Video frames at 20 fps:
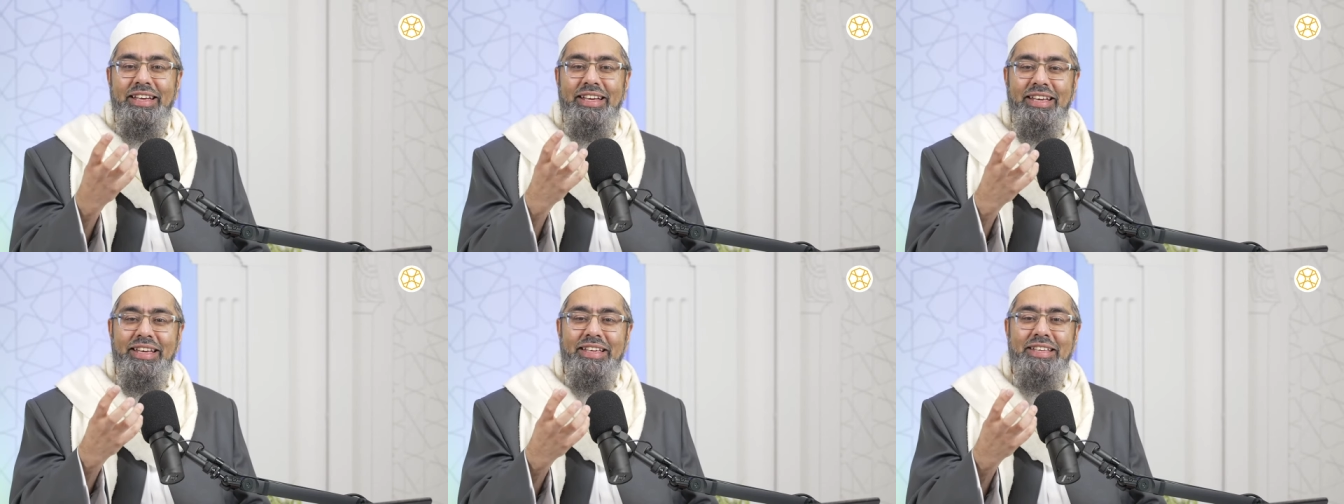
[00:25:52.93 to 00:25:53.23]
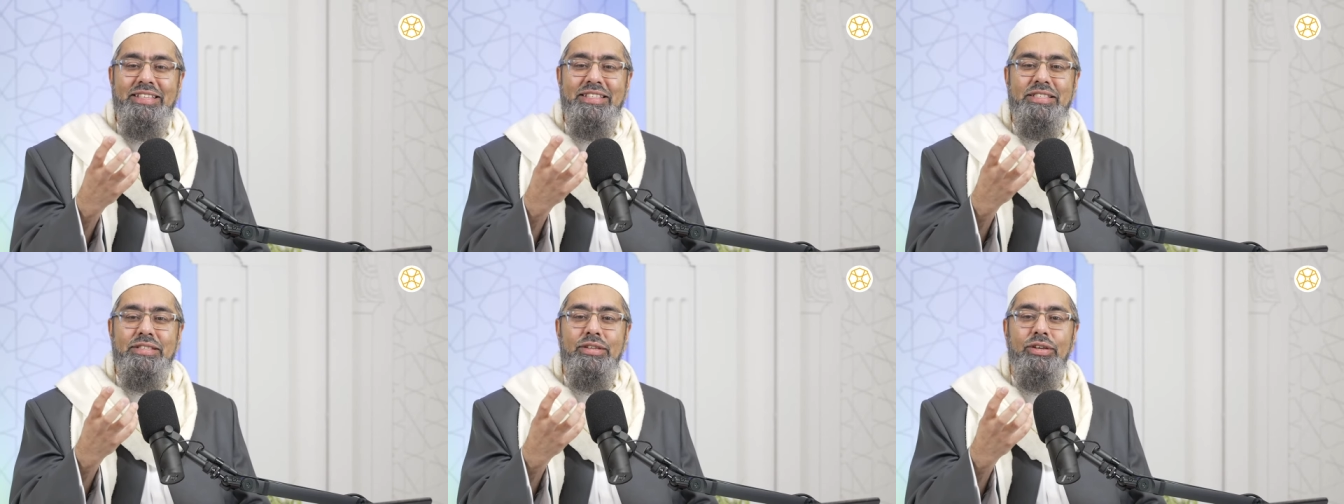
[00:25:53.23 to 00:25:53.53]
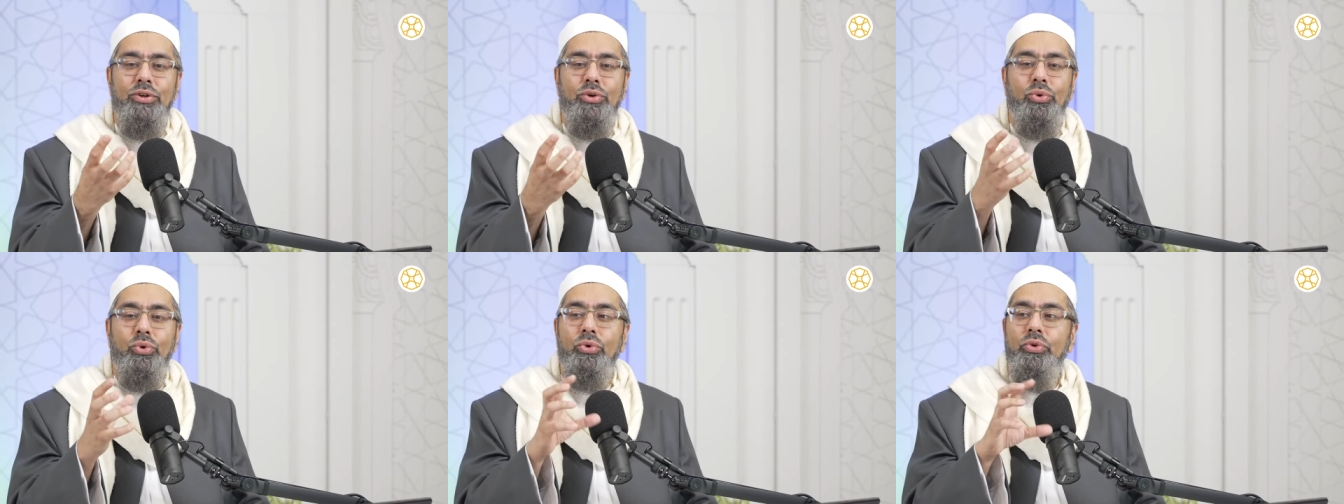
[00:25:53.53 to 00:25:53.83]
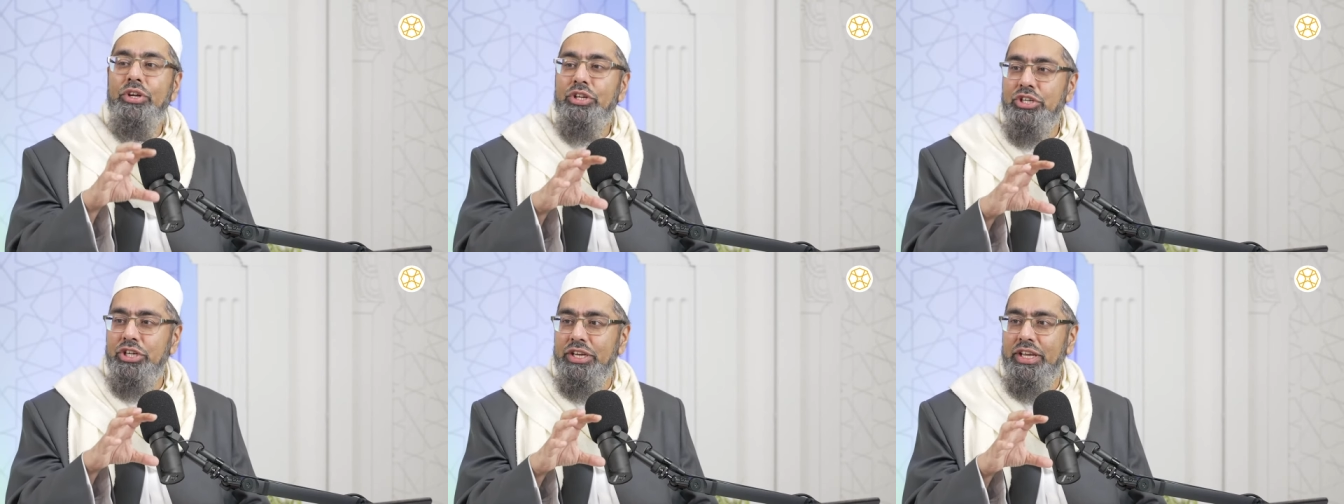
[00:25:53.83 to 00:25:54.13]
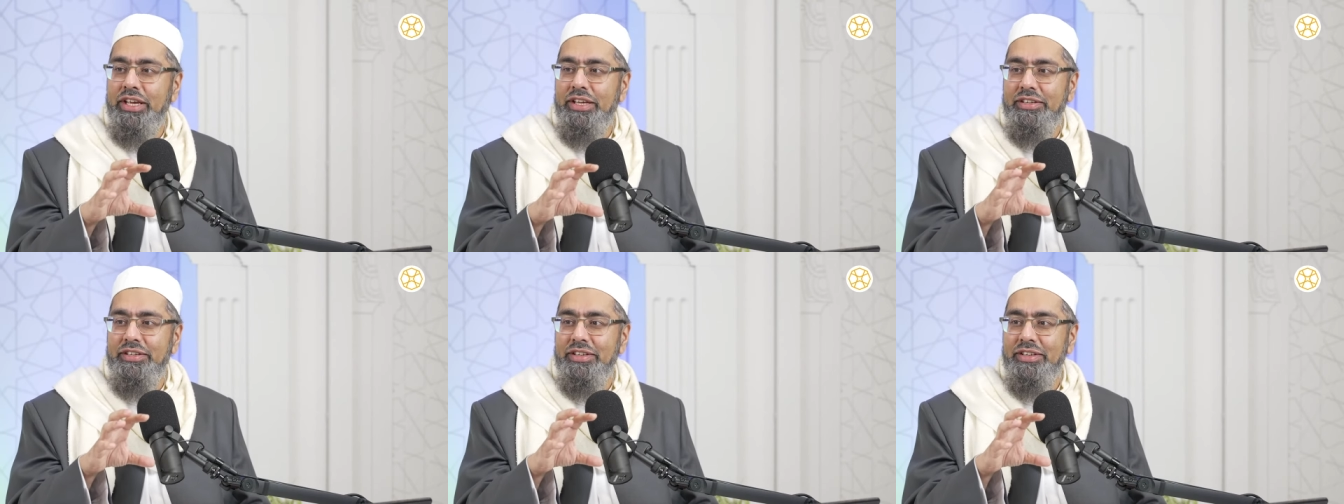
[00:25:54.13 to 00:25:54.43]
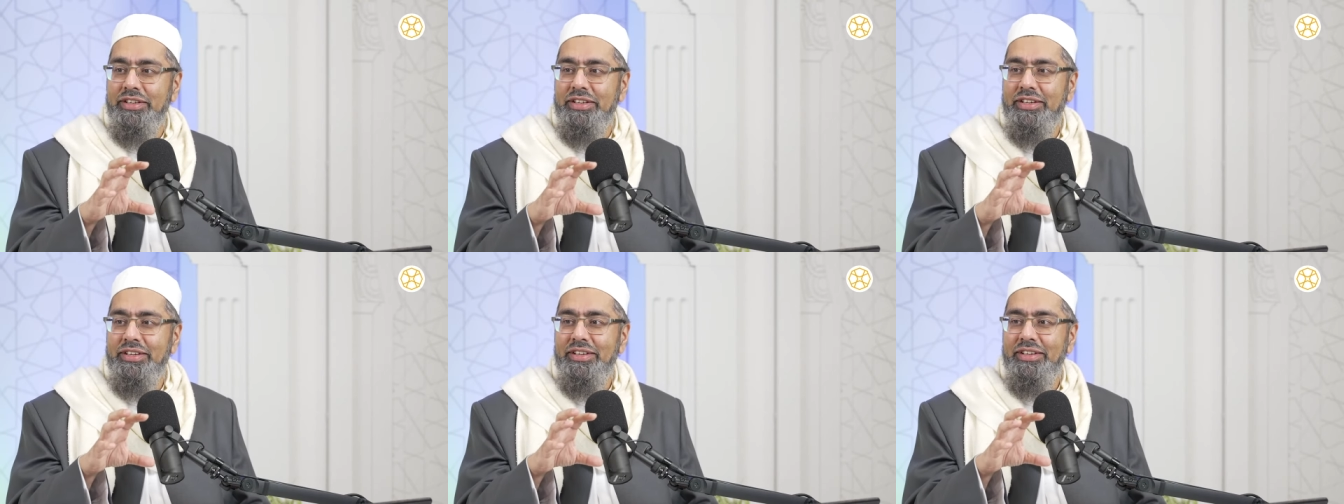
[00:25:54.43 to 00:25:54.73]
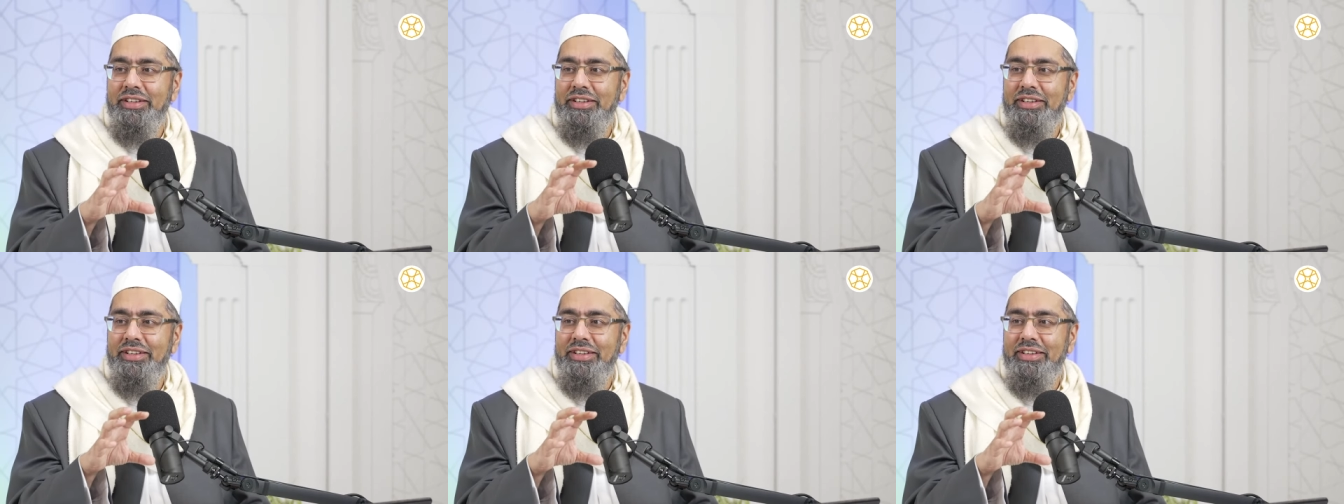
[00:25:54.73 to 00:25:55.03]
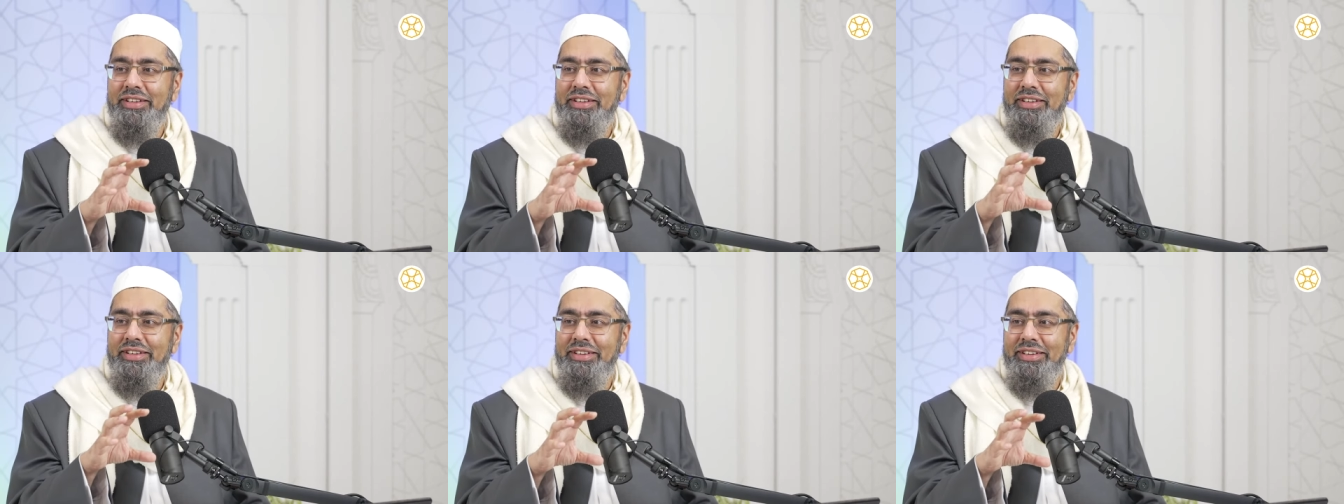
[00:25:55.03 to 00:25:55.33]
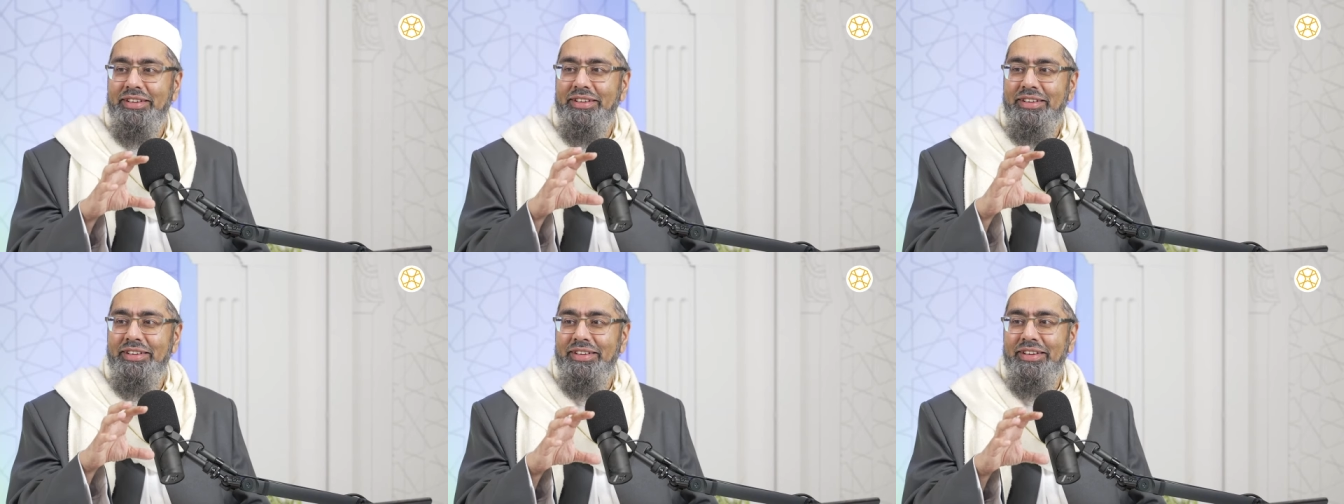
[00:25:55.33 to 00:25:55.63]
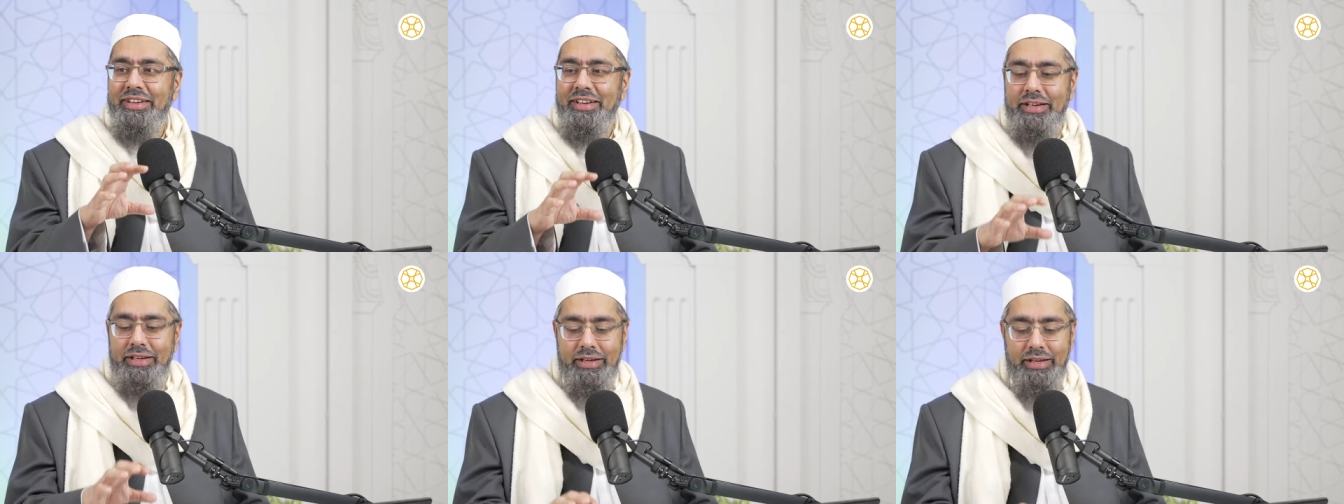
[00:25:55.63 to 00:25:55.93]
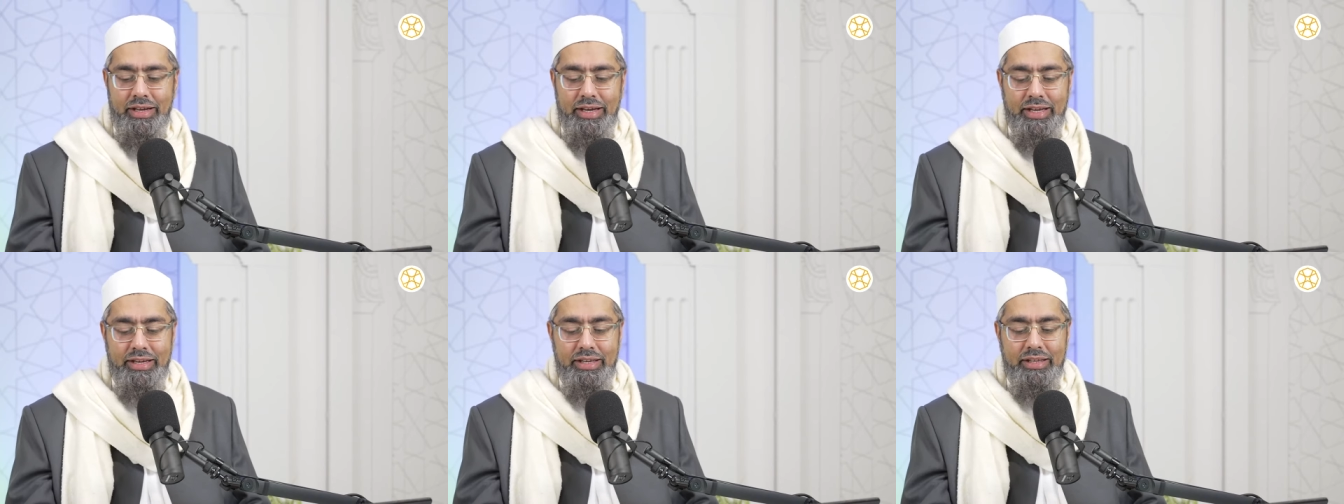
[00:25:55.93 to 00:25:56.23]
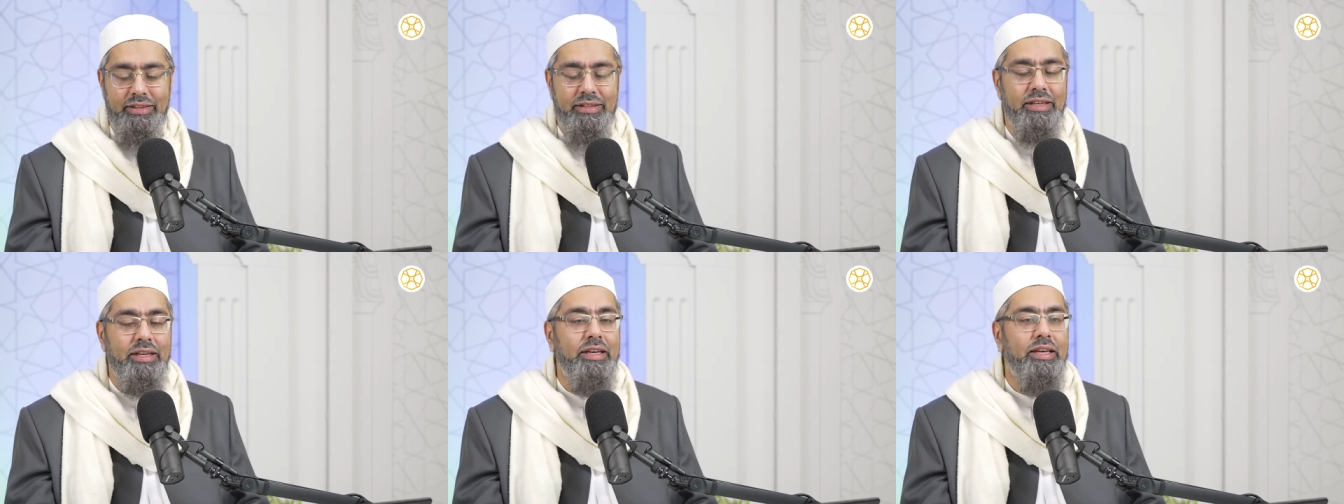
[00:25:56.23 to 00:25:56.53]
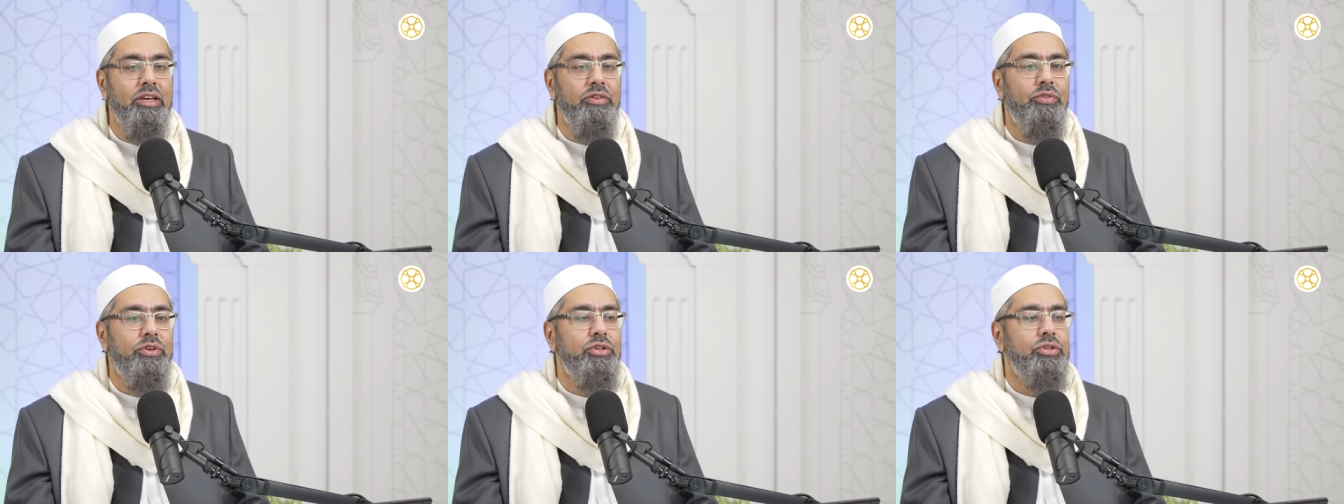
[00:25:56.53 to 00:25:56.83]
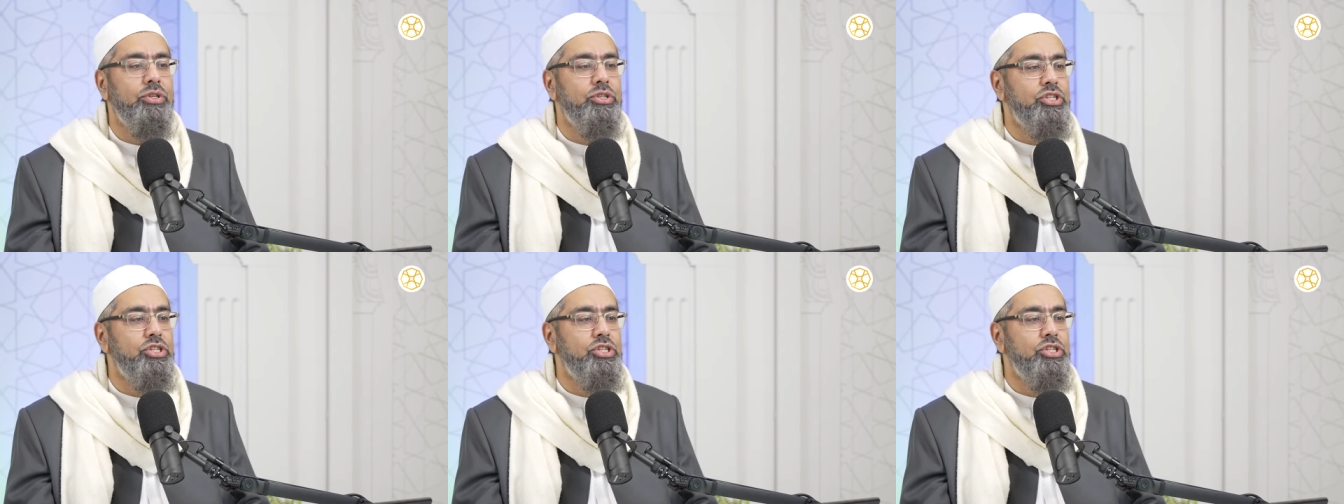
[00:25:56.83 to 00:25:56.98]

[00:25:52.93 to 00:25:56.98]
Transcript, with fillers: is originated anything given to